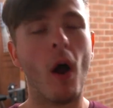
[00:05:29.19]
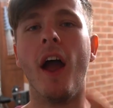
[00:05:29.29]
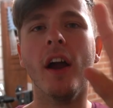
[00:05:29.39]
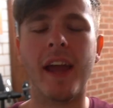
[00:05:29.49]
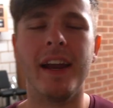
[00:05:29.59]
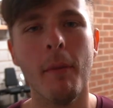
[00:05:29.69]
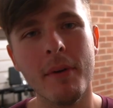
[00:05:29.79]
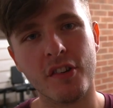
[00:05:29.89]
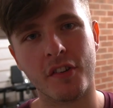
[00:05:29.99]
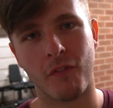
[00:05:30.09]
Right, okay, let
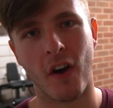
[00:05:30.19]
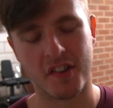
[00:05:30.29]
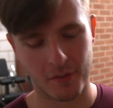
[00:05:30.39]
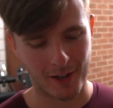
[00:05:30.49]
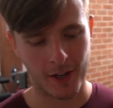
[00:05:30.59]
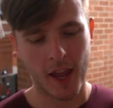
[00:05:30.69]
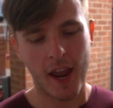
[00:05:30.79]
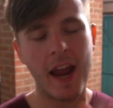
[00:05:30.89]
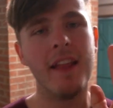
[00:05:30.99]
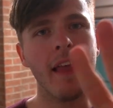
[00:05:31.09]
me justify something.
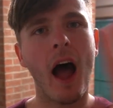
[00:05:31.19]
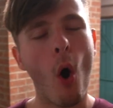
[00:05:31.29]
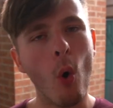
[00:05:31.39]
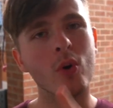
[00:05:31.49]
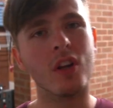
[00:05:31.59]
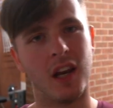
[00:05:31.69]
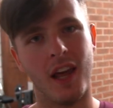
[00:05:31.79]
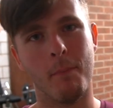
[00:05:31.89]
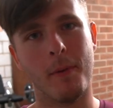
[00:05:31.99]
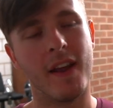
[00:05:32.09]
In that old
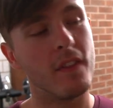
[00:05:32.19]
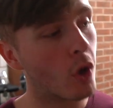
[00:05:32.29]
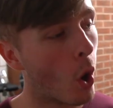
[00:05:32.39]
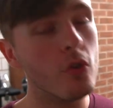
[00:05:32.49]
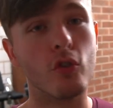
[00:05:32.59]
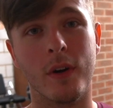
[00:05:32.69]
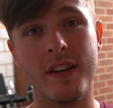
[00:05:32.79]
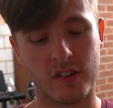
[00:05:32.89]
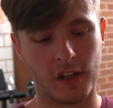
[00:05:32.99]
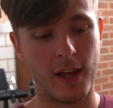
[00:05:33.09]
clip, in the Ghost
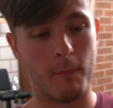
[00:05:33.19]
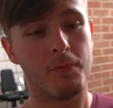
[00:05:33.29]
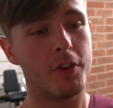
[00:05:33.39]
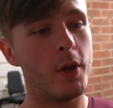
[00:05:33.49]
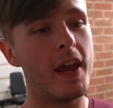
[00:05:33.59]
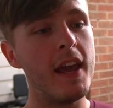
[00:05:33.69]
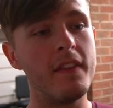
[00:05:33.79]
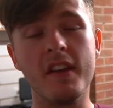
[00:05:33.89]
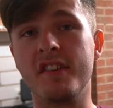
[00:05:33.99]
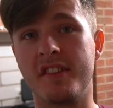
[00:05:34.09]
Greens clip, you hear
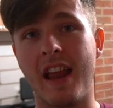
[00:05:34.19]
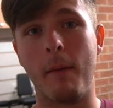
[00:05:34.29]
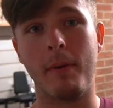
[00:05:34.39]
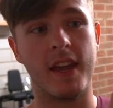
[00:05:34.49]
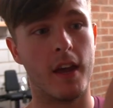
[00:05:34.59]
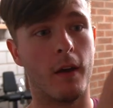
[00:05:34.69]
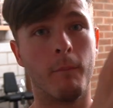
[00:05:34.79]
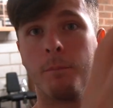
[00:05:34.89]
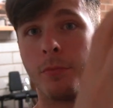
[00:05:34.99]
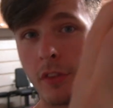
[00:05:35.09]
this snap here.
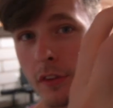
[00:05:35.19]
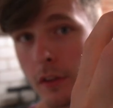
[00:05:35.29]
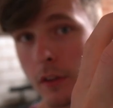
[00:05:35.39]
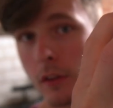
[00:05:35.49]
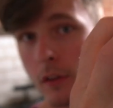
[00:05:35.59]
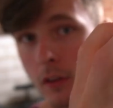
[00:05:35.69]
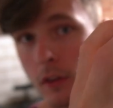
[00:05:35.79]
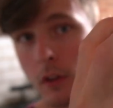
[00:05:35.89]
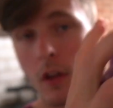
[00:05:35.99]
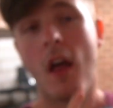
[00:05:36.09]

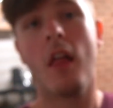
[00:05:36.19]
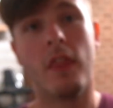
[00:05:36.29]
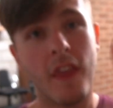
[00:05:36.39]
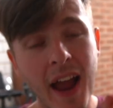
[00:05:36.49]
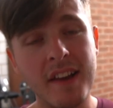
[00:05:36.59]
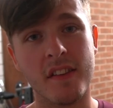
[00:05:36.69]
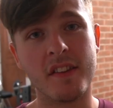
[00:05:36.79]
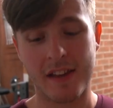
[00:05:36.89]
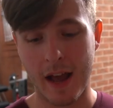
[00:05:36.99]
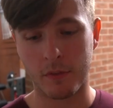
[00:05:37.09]
That is the
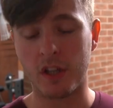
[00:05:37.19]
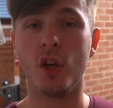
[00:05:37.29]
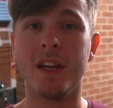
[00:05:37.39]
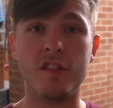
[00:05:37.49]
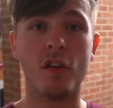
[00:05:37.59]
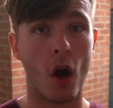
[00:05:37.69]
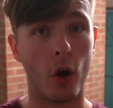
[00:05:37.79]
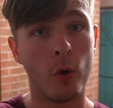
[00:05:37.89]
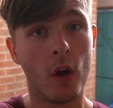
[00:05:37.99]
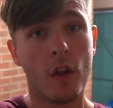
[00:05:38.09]
snap that you need to
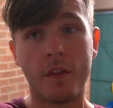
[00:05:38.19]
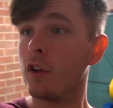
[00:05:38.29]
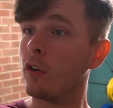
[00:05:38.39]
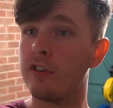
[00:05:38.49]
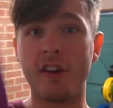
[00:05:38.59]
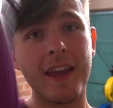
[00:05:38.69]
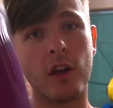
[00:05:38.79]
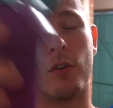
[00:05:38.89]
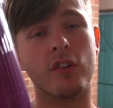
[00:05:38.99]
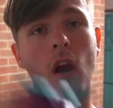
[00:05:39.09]
know that your
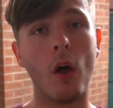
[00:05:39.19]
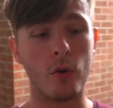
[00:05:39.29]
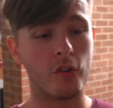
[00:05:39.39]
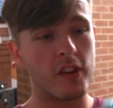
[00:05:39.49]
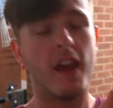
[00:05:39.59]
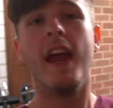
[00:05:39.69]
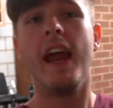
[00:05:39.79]
shaker is closed.